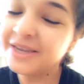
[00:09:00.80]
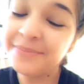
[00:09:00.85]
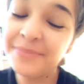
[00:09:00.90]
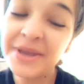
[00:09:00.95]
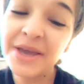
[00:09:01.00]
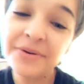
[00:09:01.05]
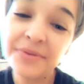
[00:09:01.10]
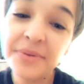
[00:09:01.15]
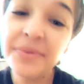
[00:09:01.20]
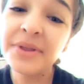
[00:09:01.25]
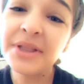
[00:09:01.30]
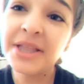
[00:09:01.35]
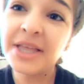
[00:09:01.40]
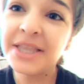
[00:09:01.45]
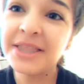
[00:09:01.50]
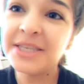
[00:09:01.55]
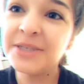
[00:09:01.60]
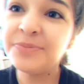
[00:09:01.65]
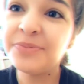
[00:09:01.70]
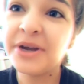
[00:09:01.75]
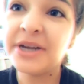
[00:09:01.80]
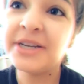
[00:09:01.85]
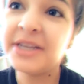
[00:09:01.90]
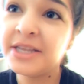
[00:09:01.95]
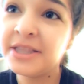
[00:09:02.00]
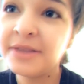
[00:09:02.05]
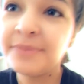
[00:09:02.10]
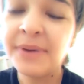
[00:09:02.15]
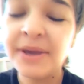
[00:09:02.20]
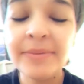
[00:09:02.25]
yeah, we really like this brand,
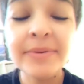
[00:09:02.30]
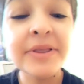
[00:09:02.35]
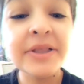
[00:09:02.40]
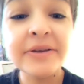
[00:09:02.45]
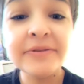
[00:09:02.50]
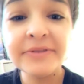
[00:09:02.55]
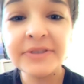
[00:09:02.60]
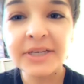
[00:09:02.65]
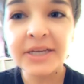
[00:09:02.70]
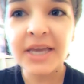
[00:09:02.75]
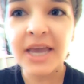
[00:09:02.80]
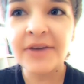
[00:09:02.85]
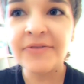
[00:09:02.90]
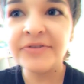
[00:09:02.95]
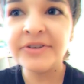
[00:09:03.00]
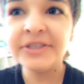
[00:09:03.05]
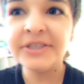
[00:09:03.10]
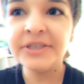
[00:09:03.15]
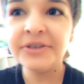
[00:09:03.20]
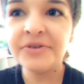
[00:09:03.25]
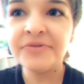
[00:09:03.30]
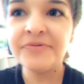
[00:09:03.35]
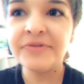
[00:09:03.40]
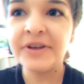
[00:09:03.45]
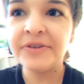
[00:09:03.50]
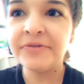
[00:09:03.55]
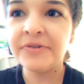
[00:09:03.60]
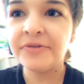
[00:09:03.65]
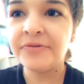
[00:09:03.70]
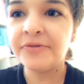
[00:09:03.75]
and the baby loves like every single flavor